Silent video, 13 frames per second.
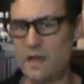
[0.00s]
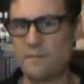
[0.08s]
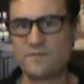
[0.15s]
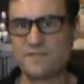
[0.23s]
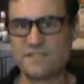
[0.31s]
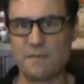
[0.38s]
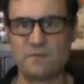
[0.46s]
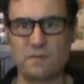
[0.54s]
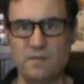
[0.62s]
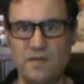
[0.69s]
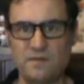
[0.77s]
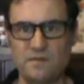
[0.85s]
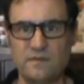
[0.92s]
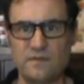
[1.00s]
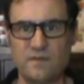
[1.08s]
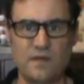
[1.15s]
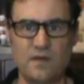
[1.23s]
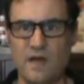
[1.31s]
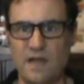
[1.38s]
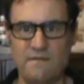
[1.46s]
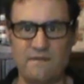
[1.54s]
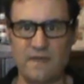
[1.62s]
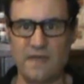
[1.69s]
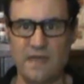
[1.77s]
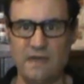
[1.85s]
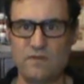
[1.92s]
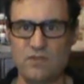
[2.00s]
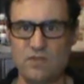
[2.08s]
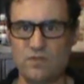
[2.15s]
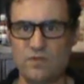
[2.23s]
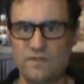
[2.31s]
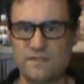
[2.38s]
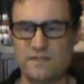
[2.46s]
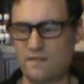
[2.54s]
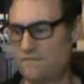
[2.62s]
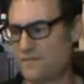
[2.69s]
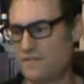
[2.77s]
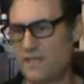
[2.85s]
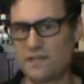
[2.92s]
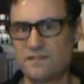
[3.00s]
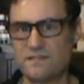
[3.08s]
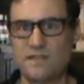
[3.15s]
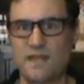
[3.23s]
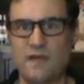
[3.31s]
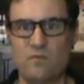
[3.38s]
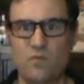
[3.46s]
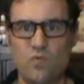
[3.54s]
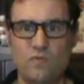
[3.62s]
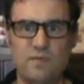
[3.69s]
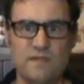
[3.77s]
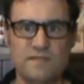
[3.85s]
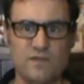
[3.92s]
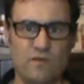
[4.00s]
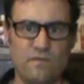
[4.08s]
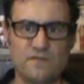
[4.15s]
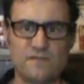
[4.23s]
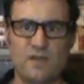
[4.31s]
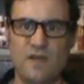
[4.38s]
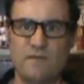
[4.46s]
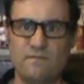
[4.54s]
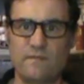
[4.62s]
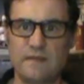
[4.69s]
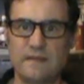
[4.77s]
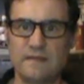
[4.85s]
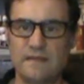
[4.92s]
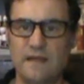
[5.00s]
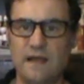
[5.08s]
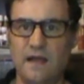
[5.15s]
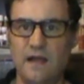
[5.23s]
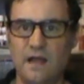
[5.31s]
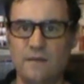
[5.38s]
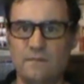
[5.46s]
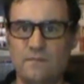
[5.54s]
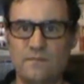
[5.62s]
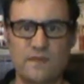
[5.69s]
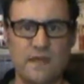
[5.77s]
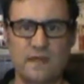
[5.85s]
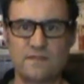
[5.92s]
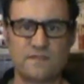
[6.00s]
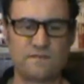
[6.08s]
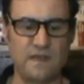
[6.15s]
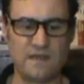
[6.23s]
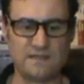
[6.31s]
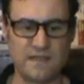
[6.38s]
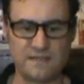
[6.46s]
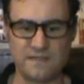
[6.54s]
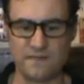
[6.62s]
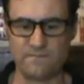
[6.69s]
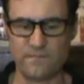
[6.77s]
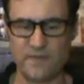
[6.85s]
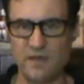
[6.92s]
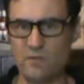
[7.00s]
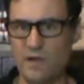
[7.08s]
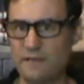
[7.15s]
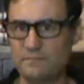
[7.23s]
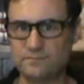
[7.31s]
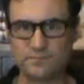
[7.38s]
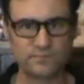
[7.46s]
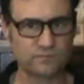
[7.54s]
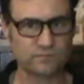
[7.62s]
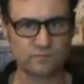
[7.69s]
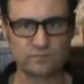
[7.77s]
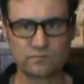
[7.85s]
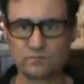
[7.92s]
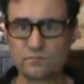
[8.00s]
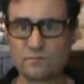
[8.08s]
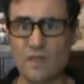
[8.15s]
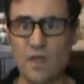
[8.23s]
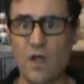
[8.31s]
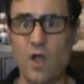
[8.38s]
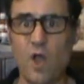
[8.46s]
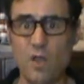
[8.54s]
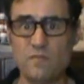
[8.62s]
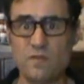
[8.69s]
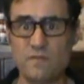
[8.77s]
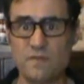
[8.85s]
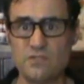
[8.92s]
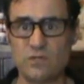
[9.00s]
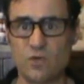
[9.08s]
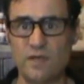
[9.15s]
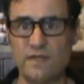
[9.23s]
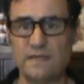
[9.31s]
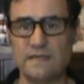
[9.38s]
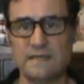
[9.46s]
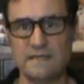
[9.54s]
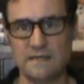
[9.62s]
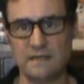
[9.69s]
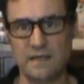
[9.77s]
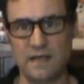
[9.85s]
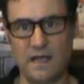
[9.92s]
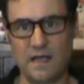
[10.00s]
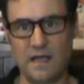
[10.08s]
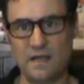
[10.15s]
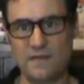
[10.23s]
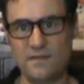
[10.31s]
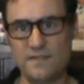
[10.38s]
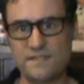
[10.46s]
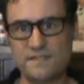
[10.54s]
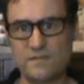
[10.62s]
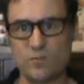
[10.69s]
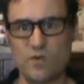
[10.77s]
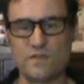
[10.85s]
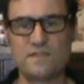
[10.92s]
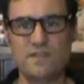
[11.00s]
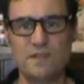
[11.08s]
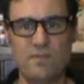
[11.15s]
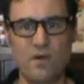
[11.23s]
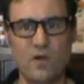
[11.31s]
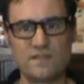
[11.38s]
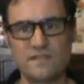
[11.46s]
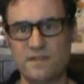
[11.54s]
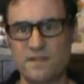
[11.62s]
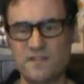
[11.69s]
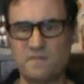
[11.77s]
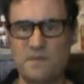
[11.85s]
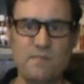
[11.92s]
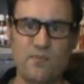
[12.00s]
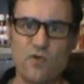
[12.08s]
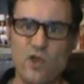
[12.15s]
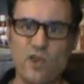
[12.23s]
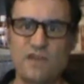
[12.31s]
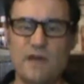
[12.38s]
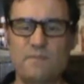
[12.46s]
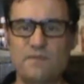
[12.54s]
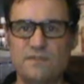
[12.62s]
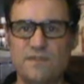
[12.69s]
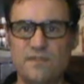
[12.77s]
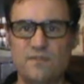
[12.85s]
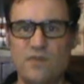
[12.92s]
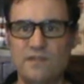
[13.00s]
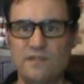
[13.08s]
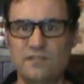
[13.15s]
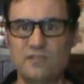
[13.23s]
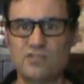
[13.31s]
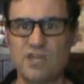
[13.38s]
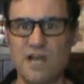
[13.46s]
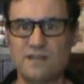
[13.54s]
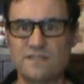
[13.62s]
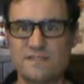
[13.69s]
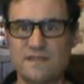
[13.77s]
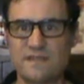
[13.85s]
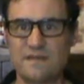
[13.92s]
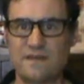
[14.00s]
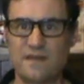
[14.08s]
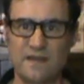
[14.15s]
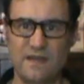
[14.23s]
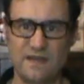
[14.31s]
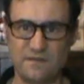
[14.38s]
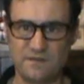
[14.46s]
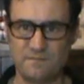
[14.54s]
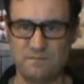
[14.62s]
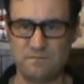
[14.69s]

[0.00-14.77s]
supplement that I've ever used. Second to that would be sulfazyme. They're just fantastic. Anyway, I hope you've enjoyed this What's in the Box, and that it's been broken up into 3 little chunks, and